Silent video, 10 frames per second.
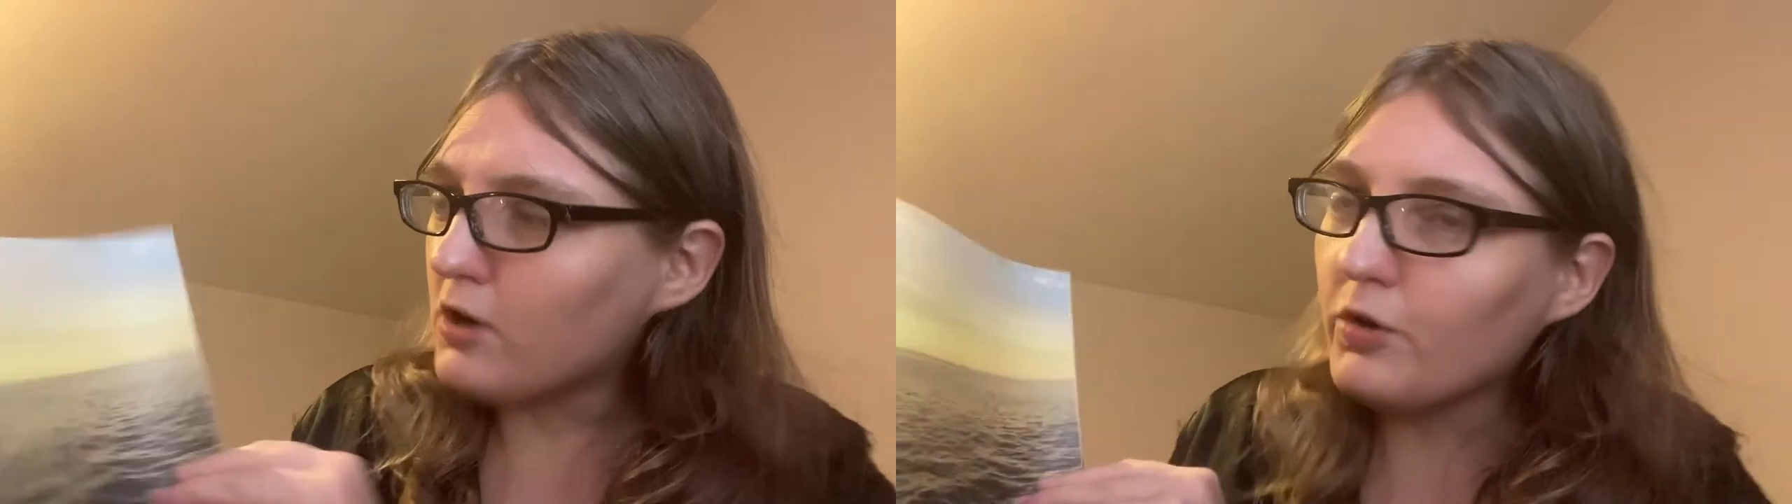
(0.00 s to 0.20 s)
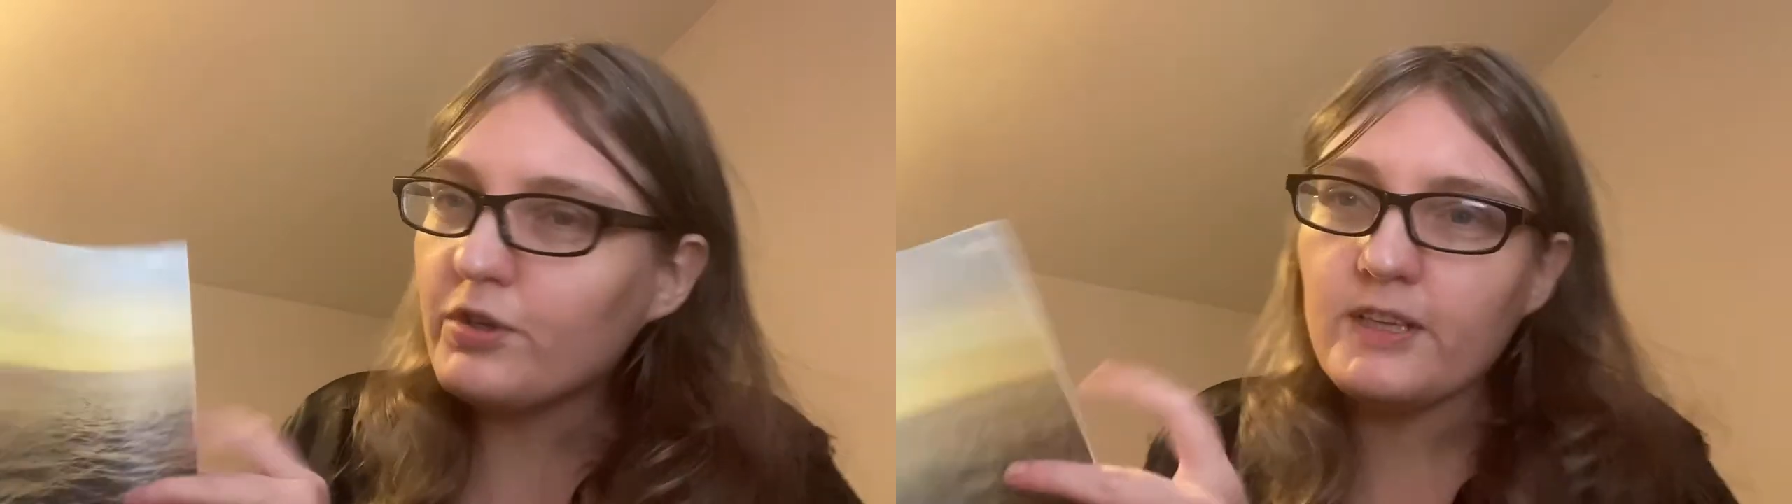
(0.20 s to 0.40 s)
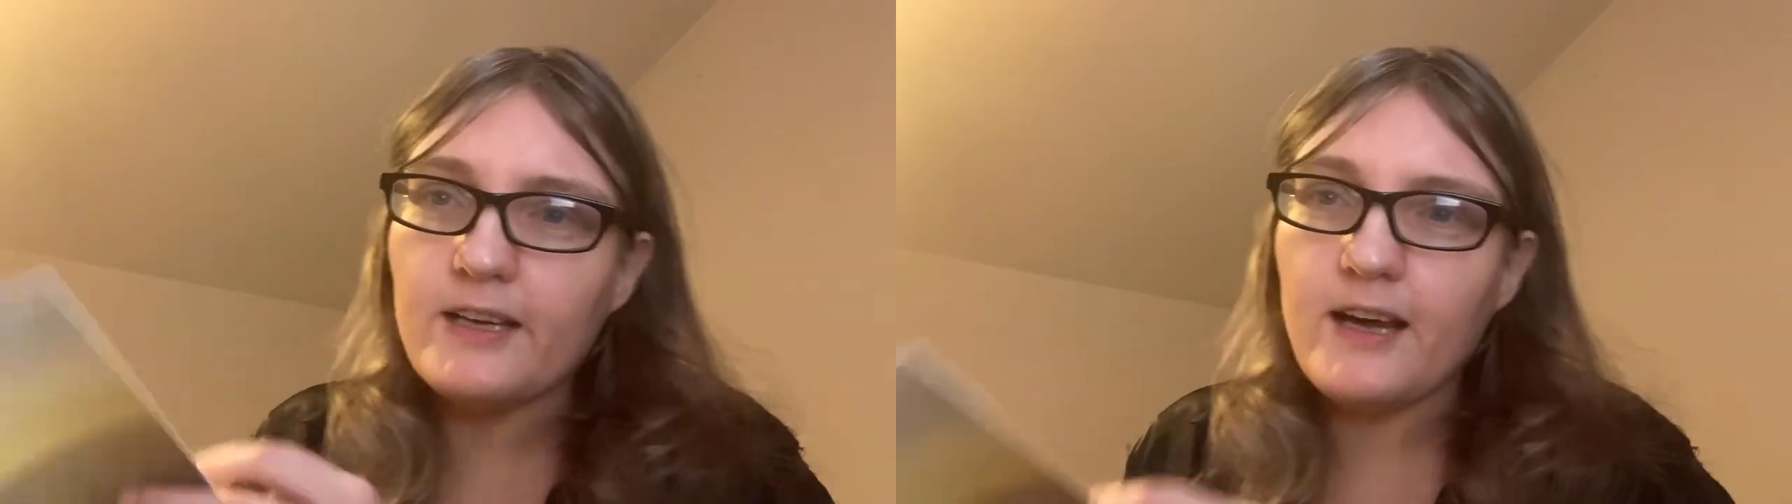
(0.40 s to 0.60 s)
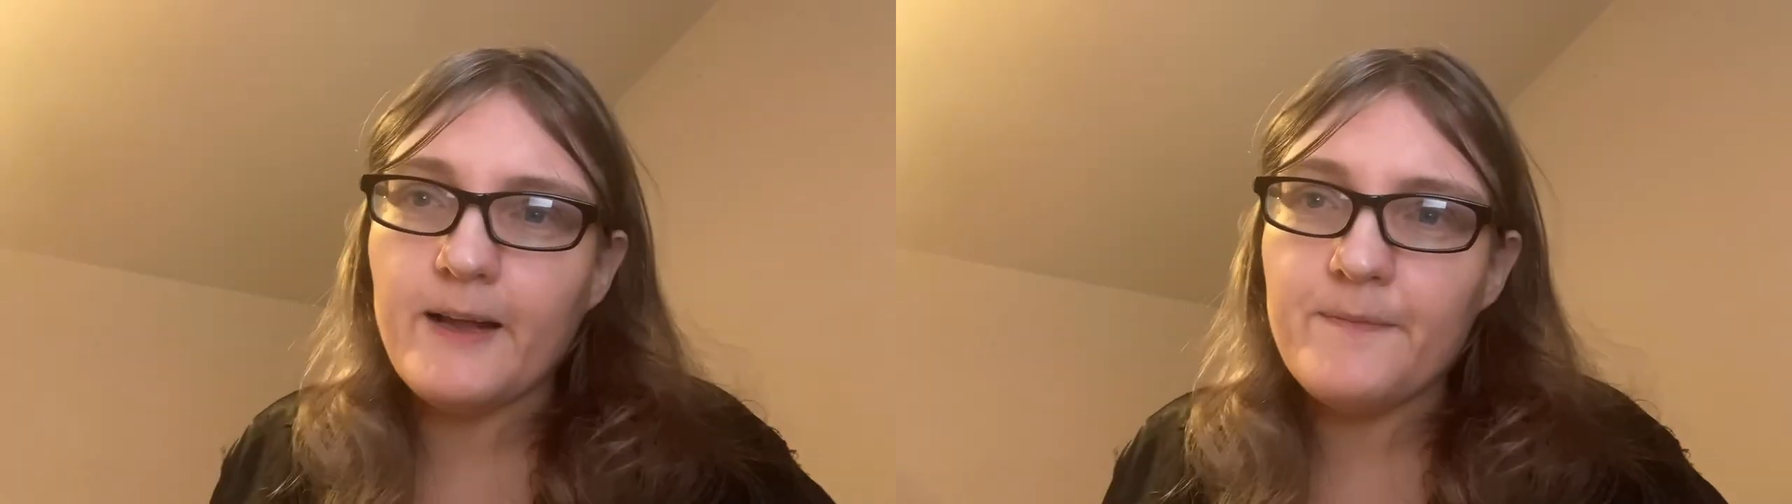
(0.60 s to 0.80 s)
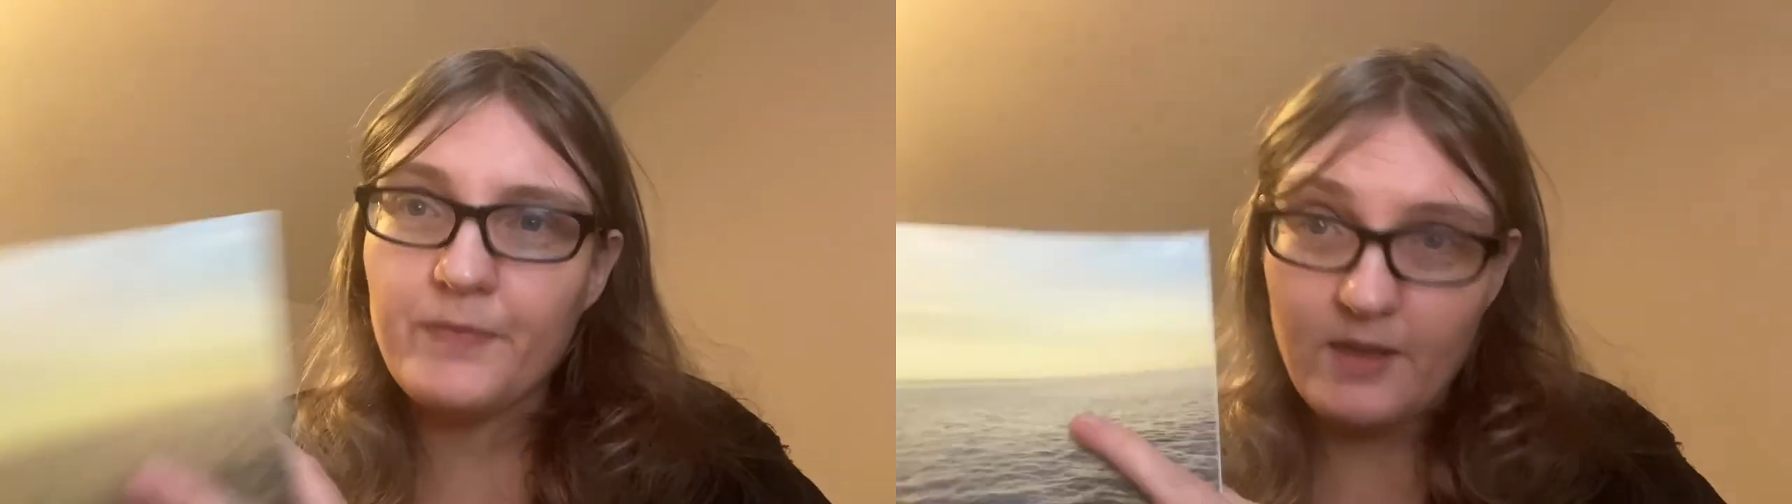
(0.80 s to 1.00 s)

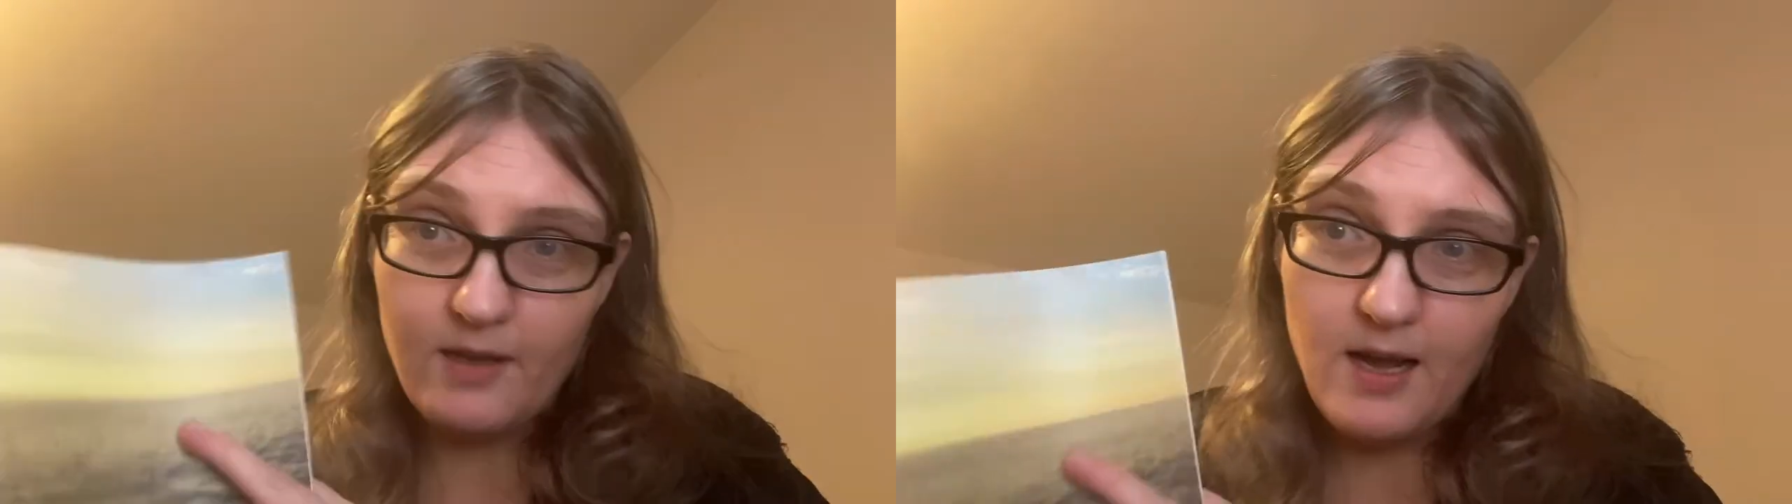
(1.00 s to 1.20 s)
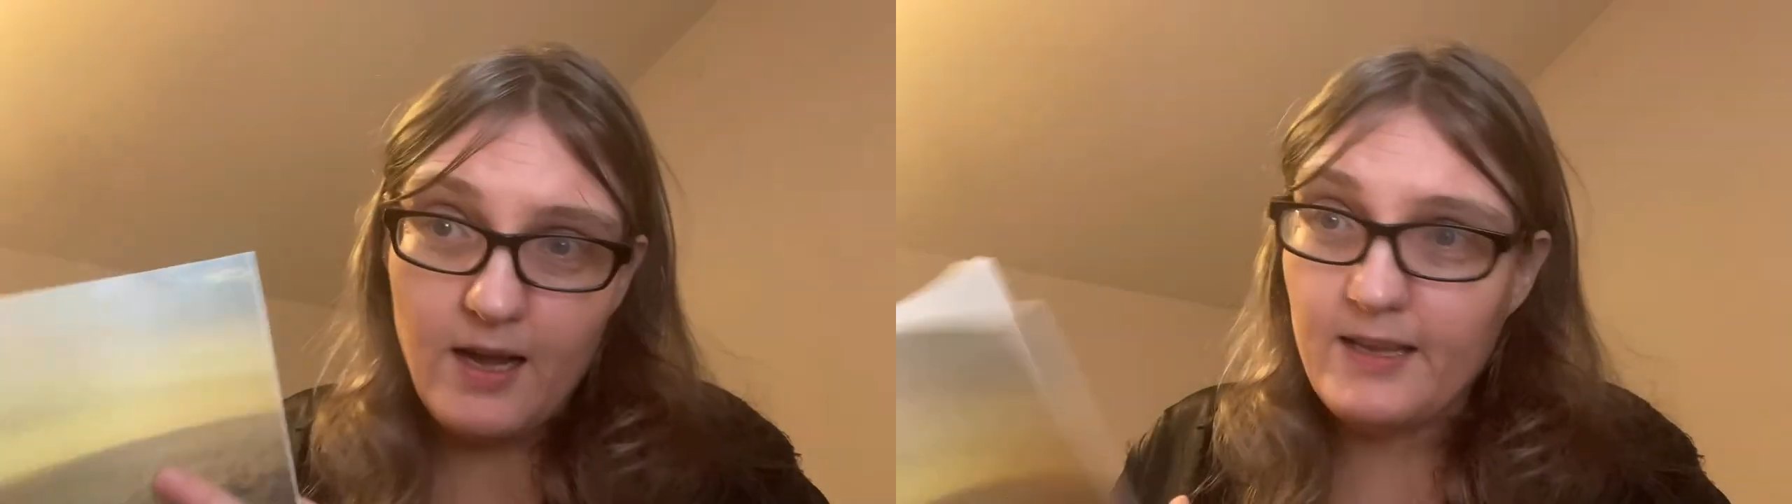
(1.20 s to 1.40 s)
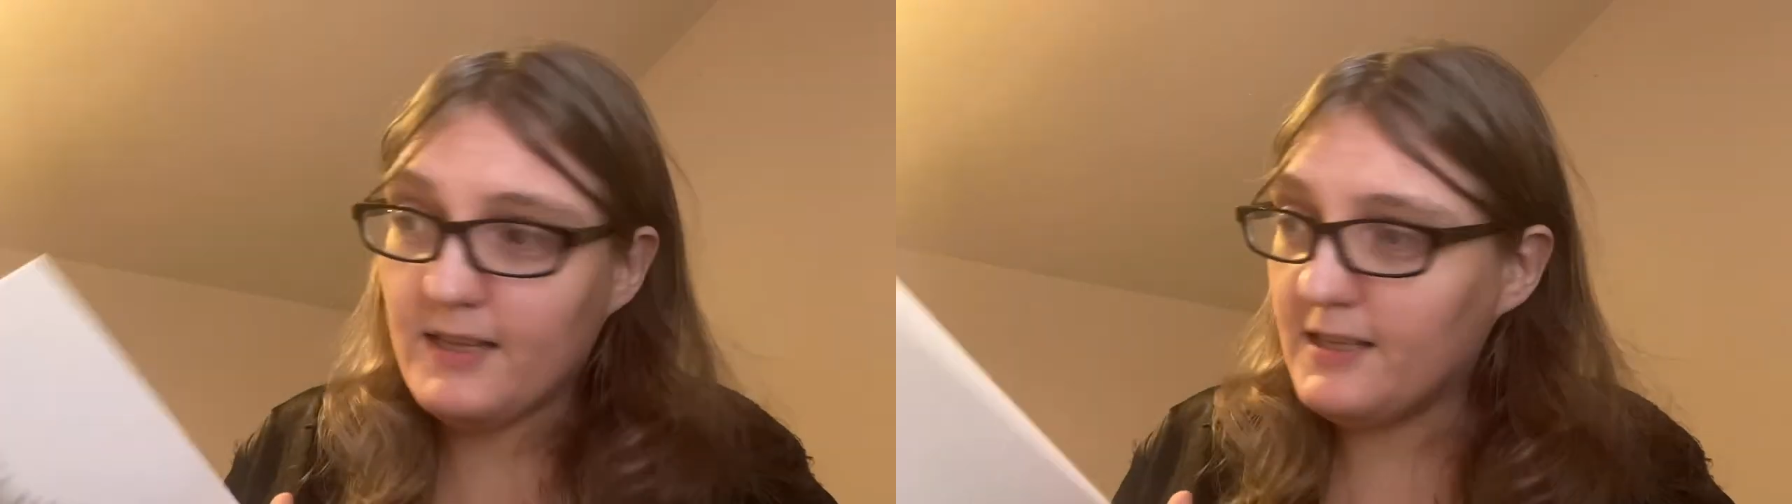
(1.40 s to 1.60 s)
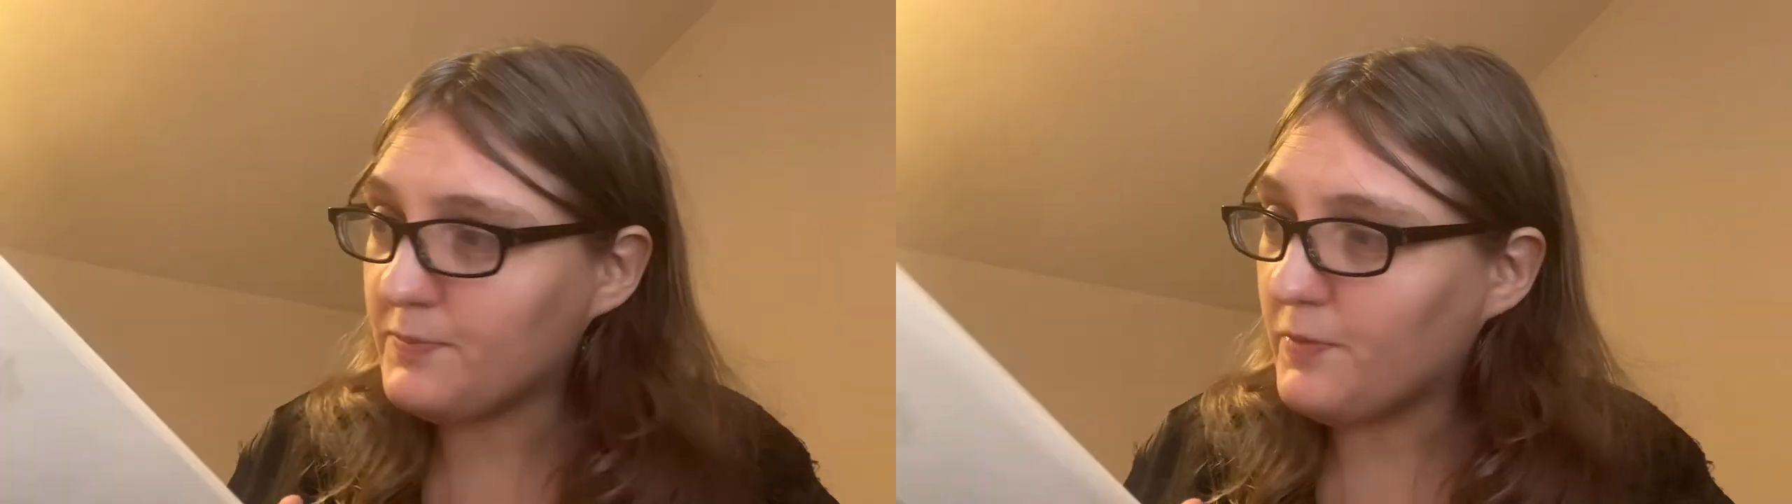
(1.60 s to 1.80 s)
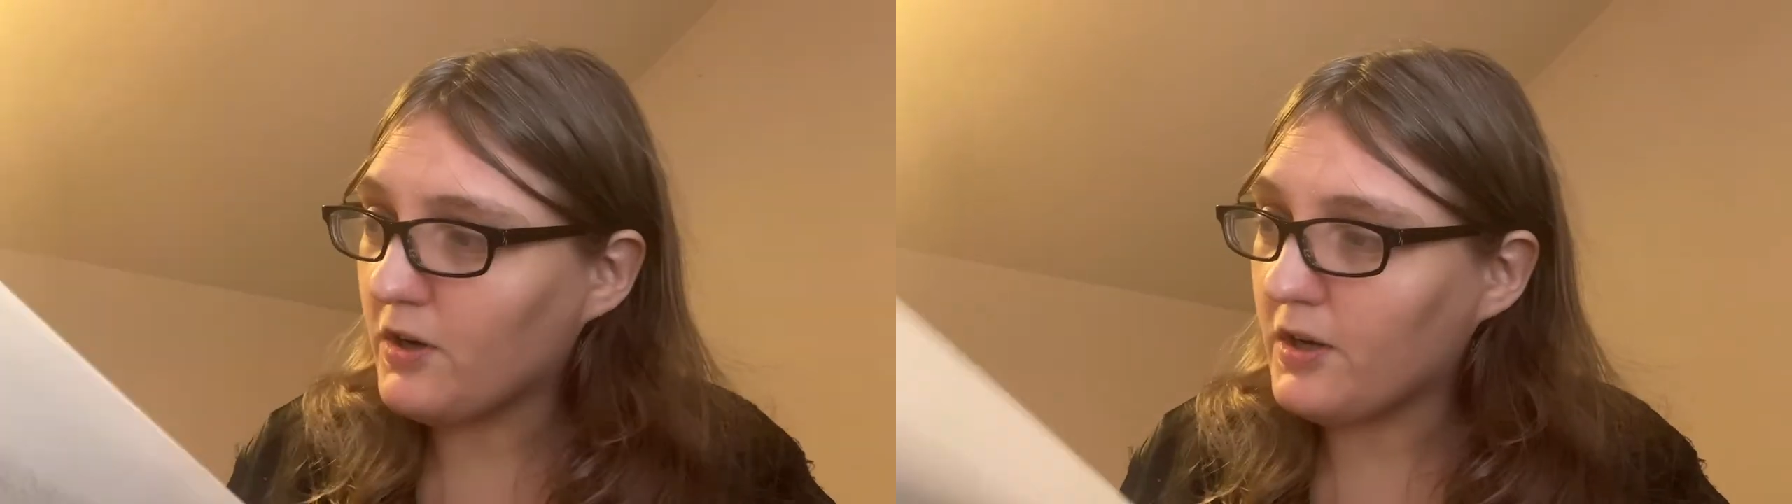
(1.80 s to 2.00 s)
Hölderliniae uh, in this
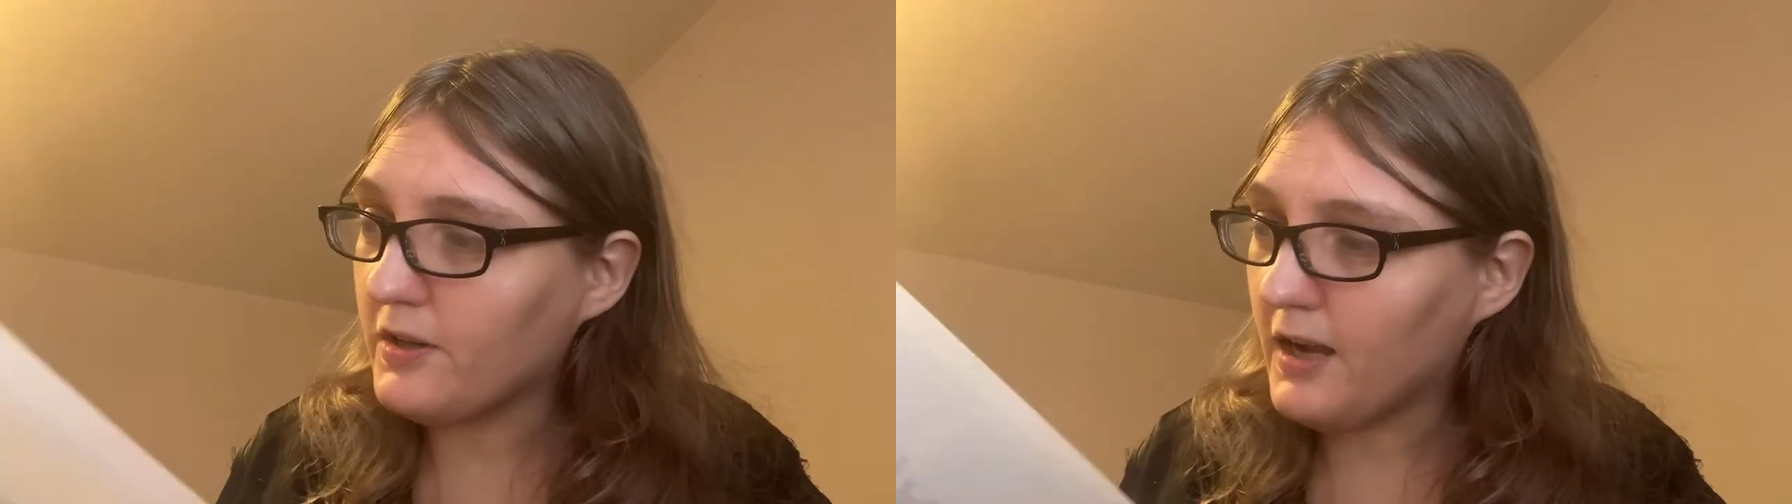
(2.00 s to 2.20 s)
book,